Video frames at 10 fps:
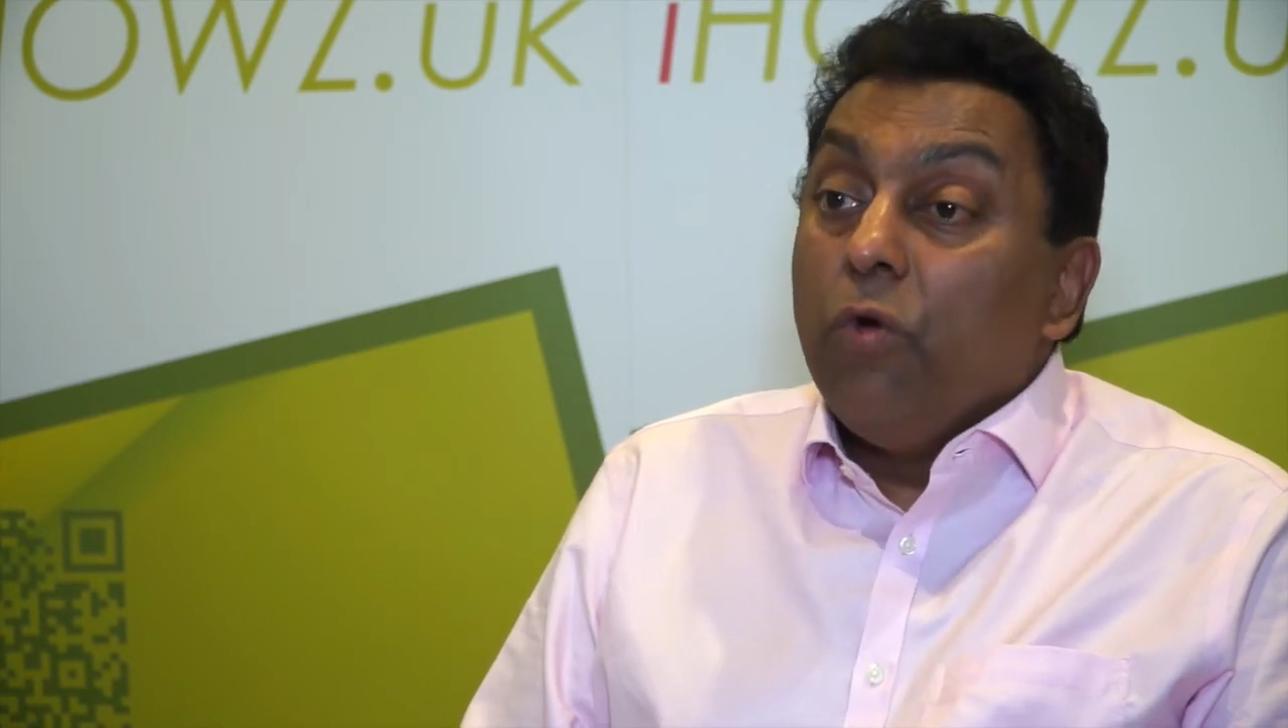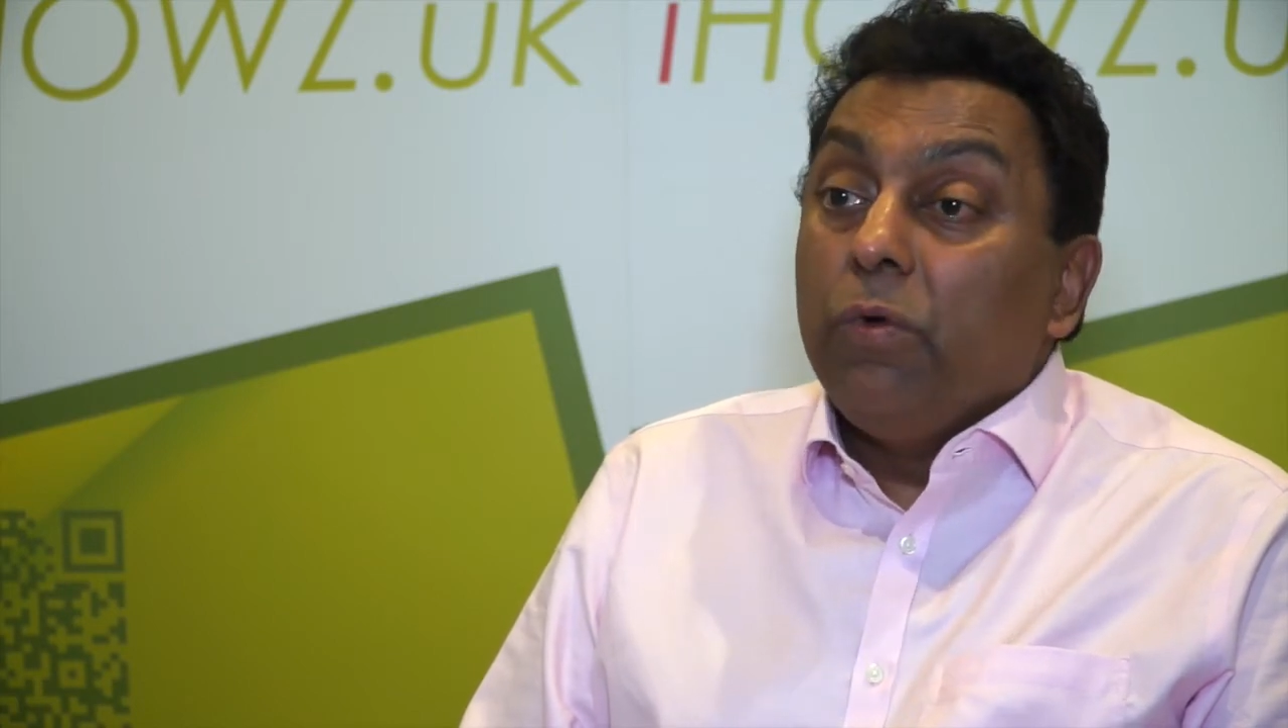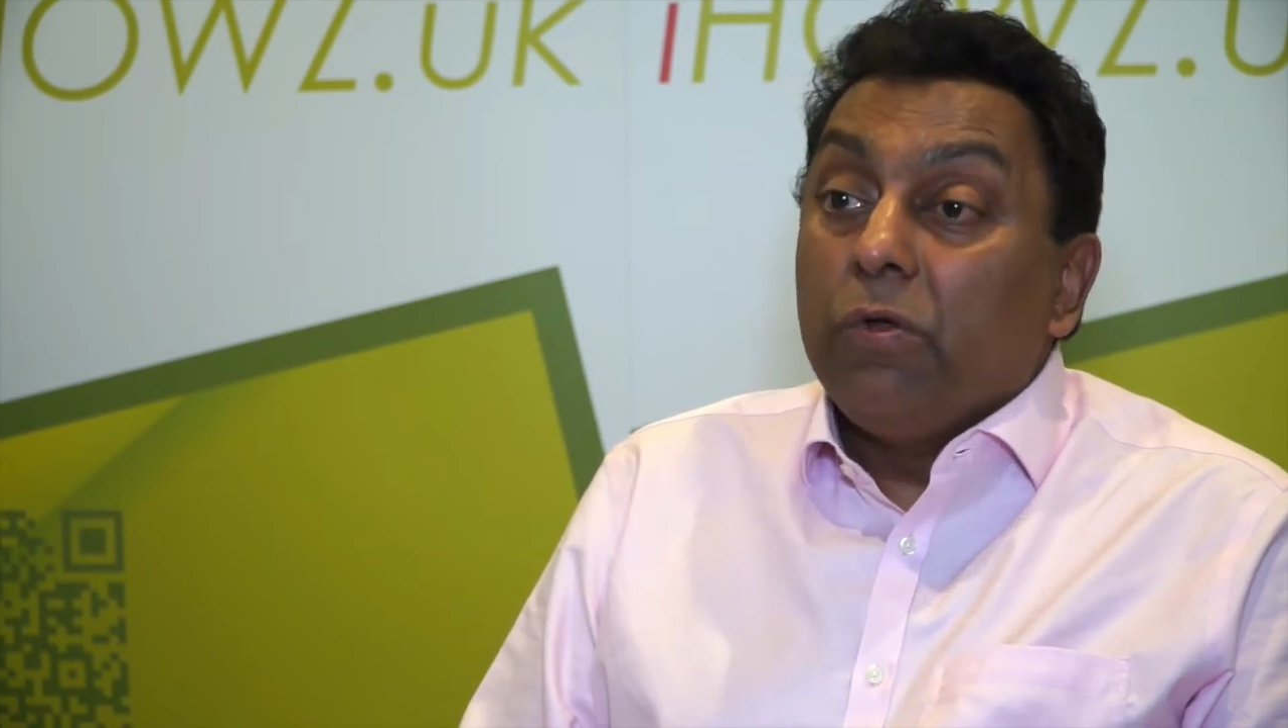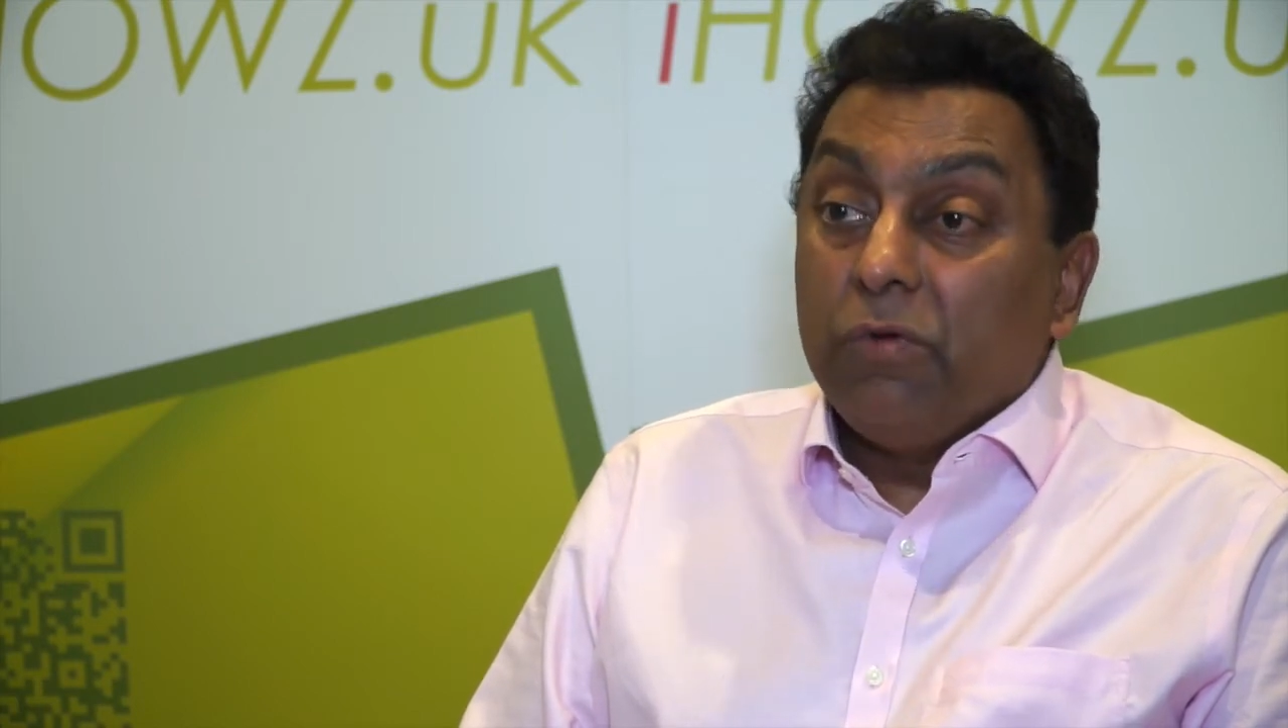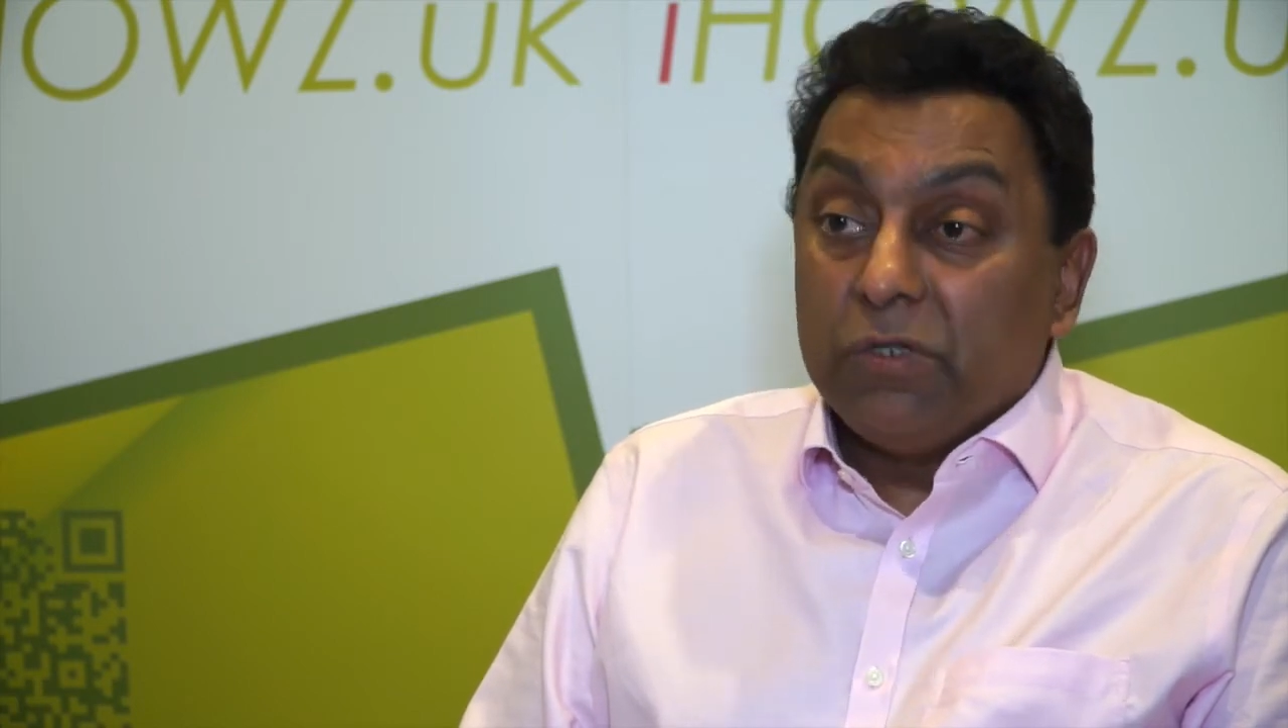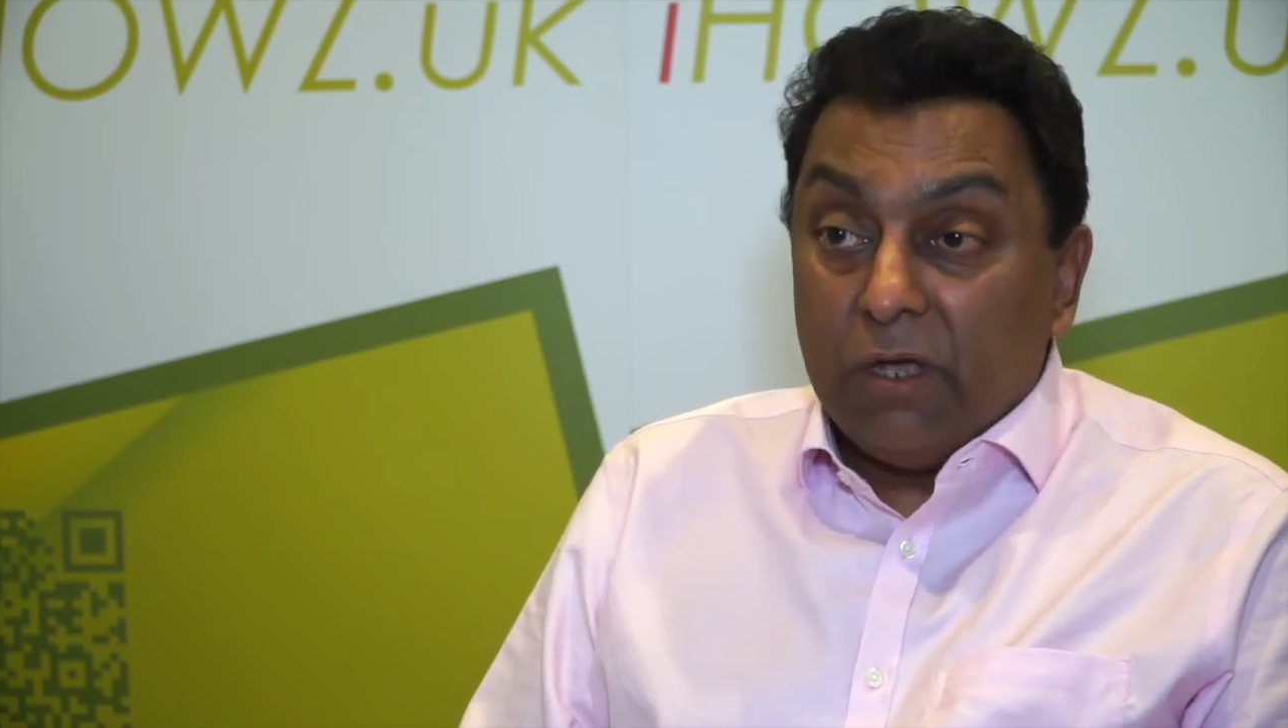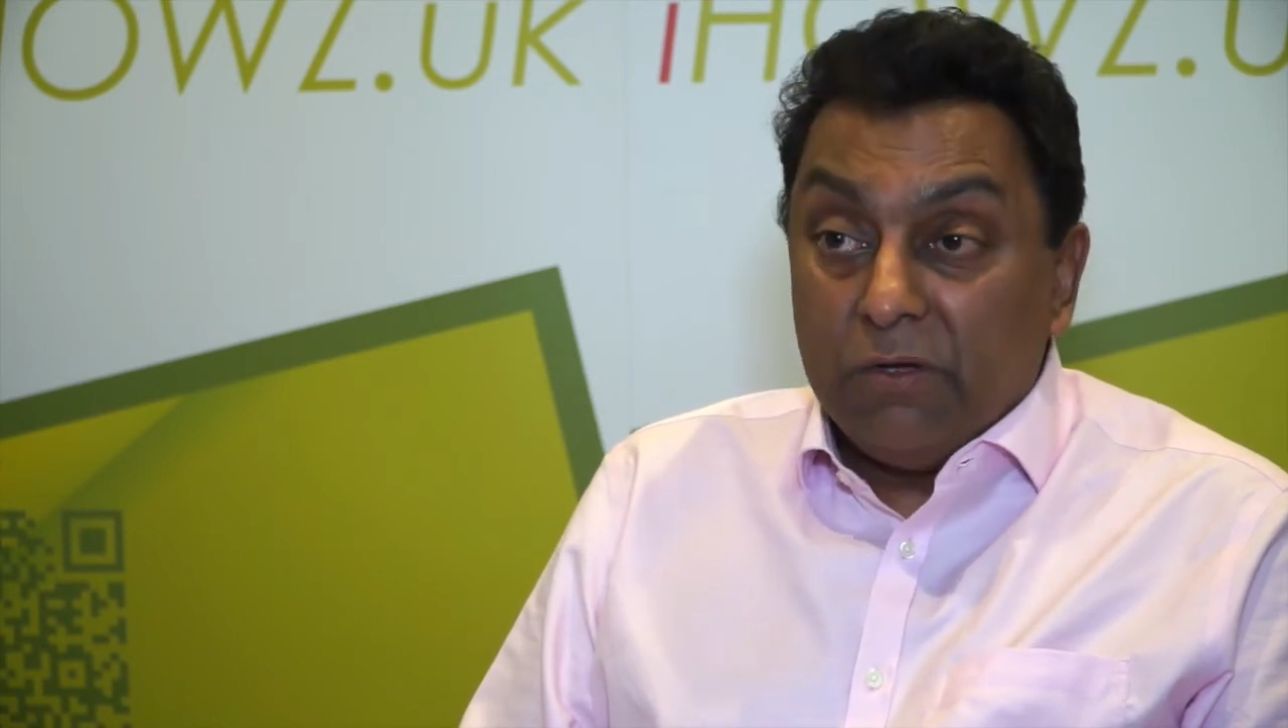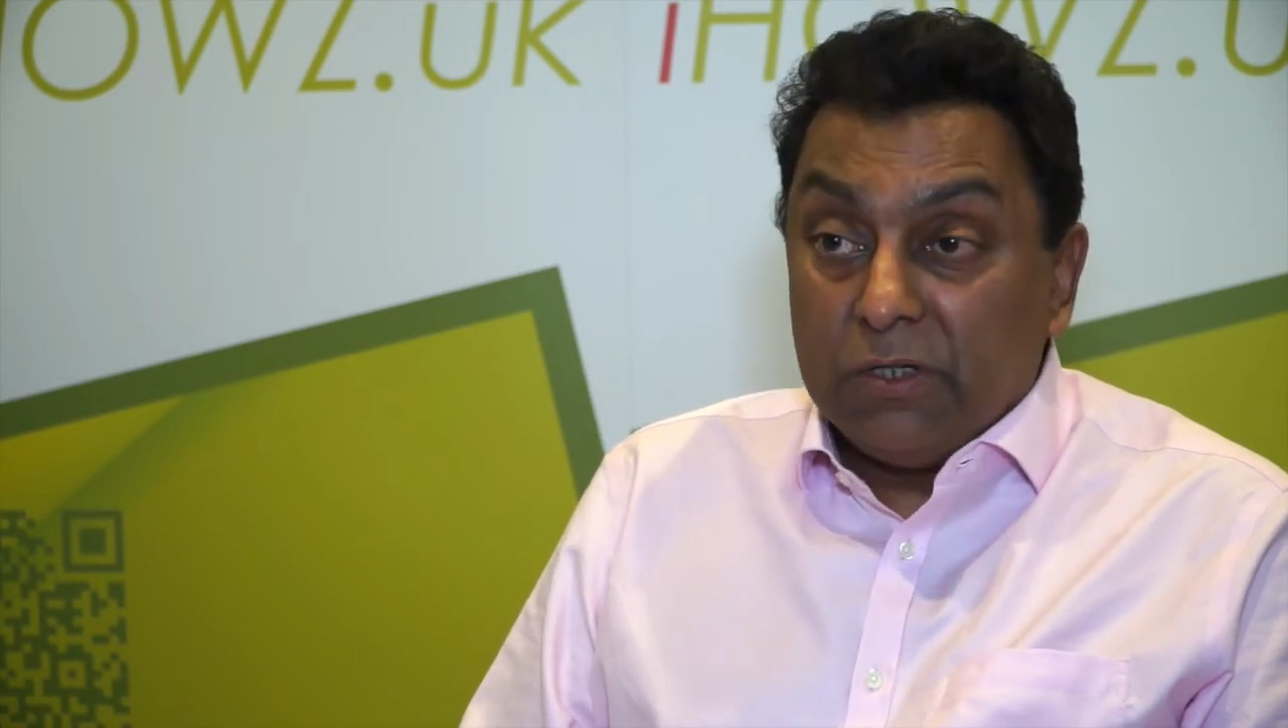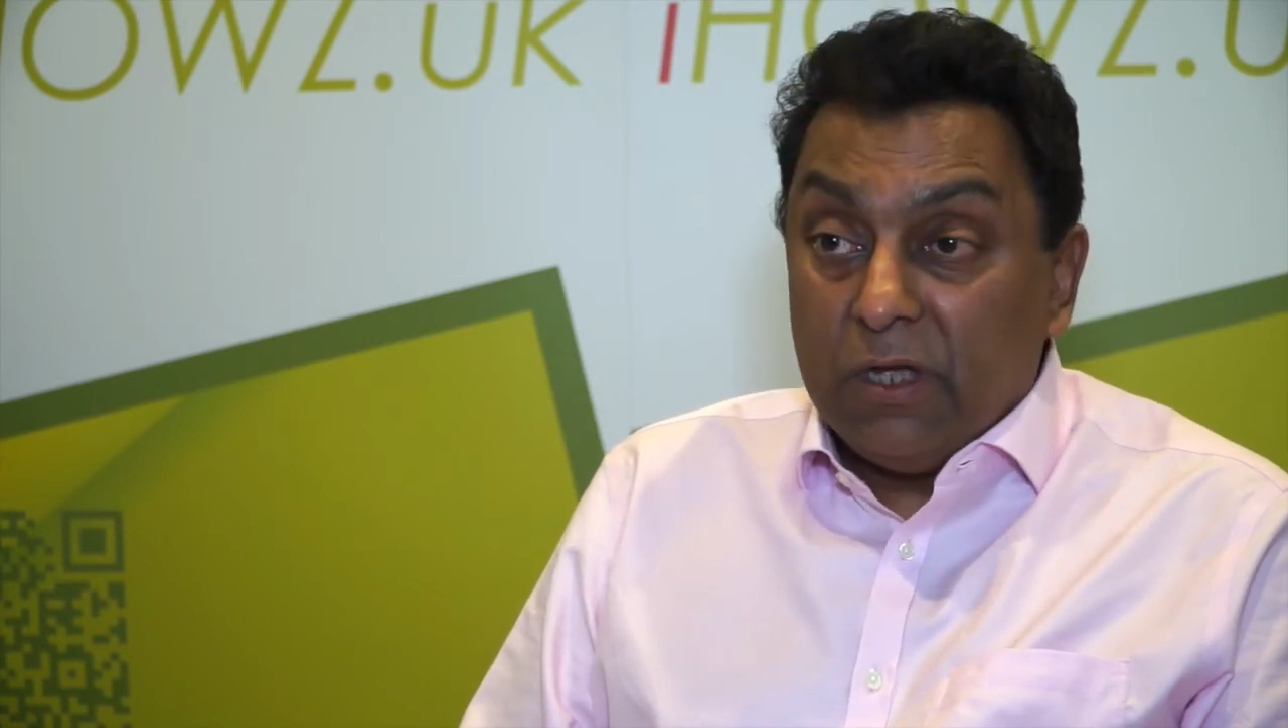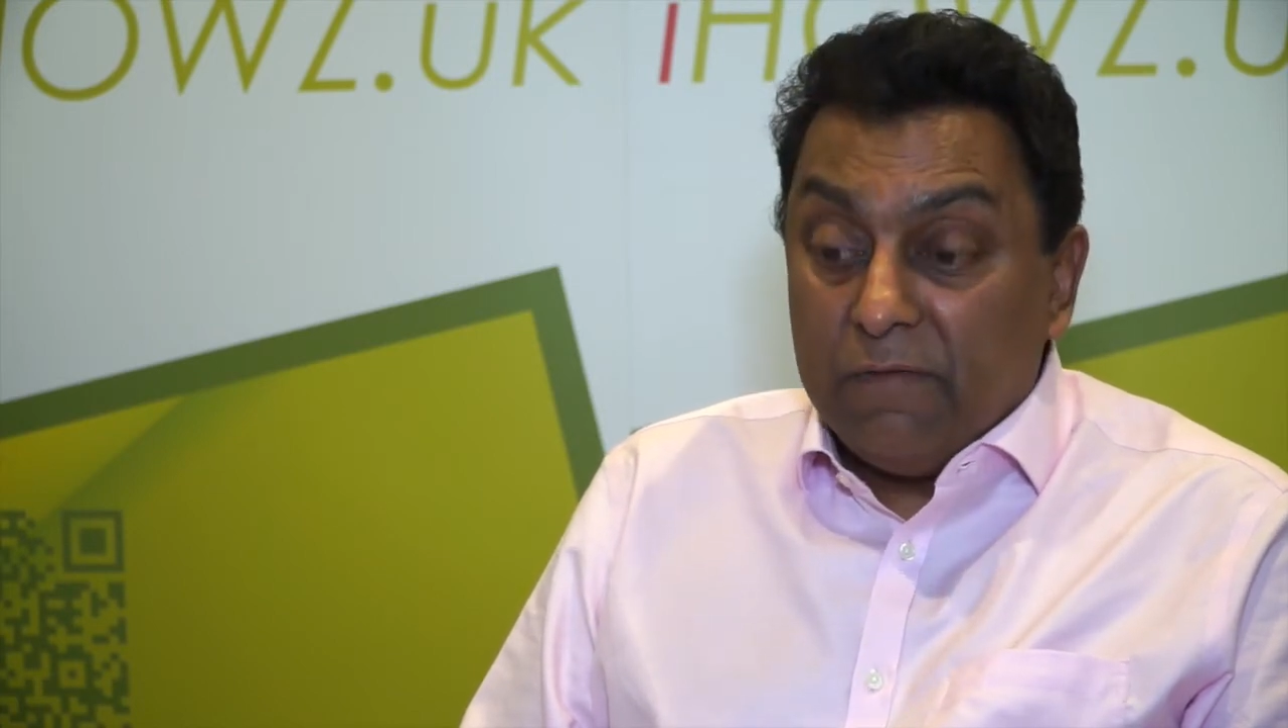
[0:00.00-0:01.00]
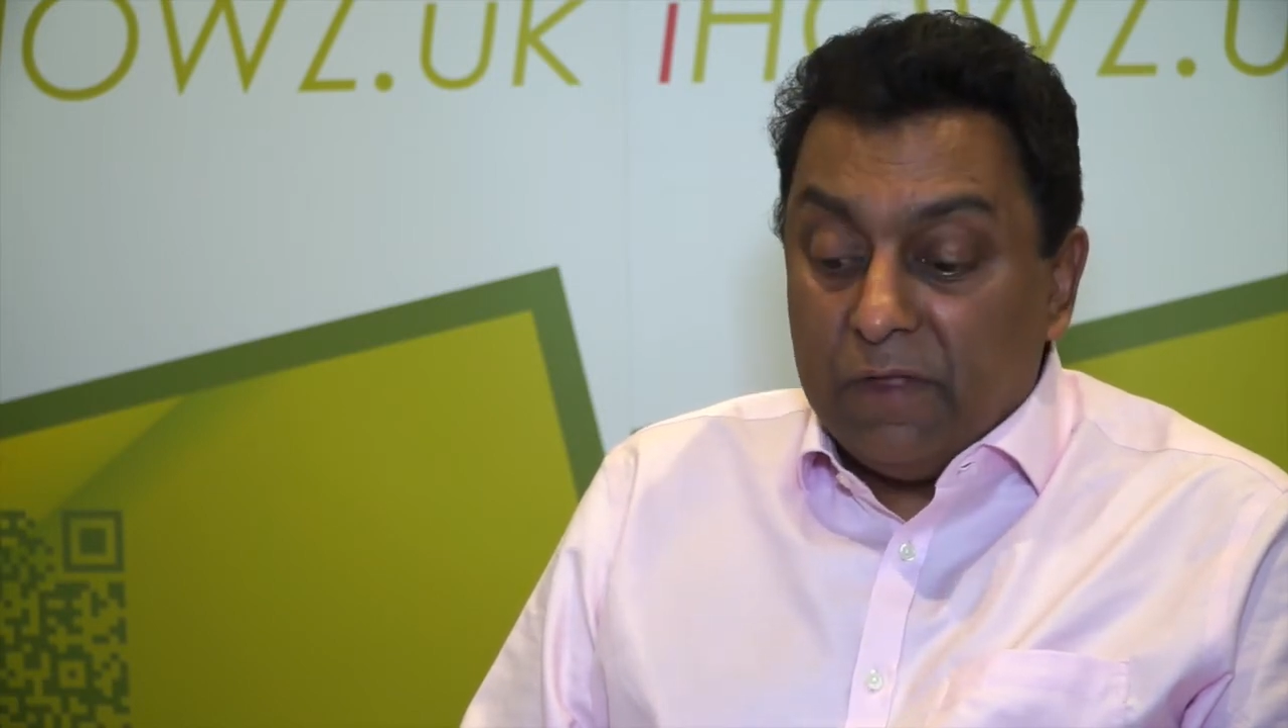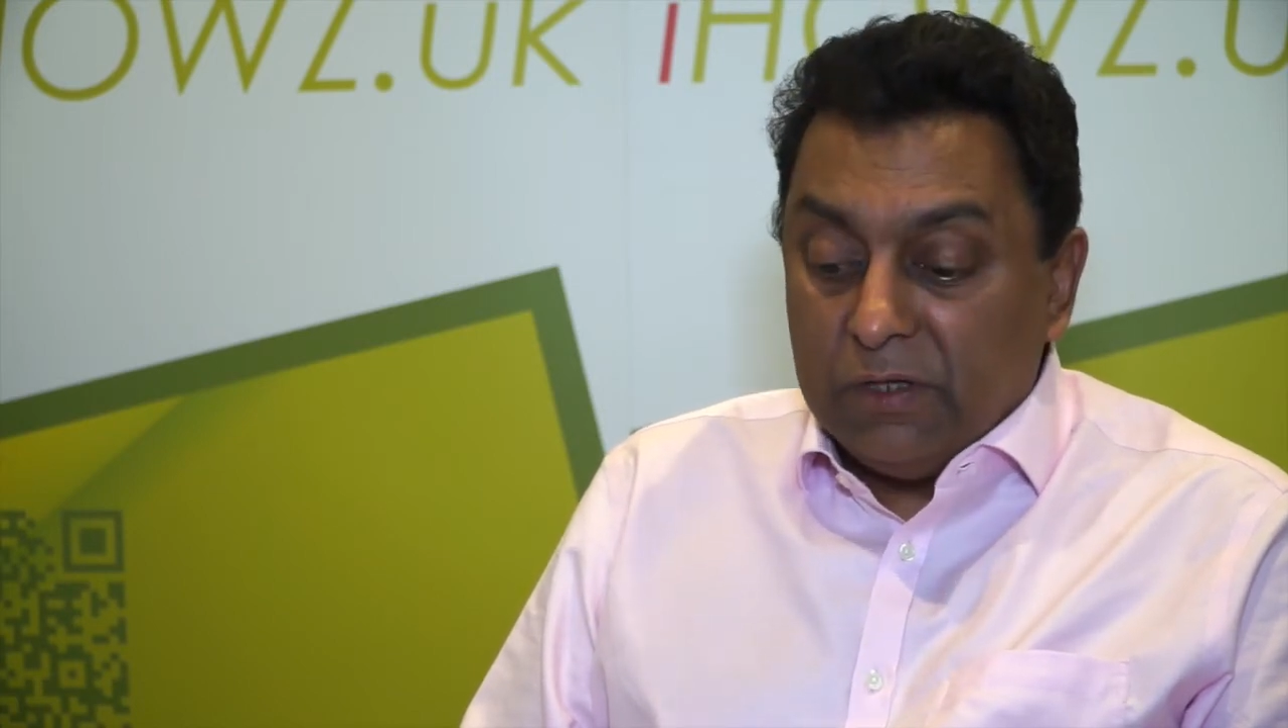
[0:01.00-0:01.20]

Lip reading: would also serve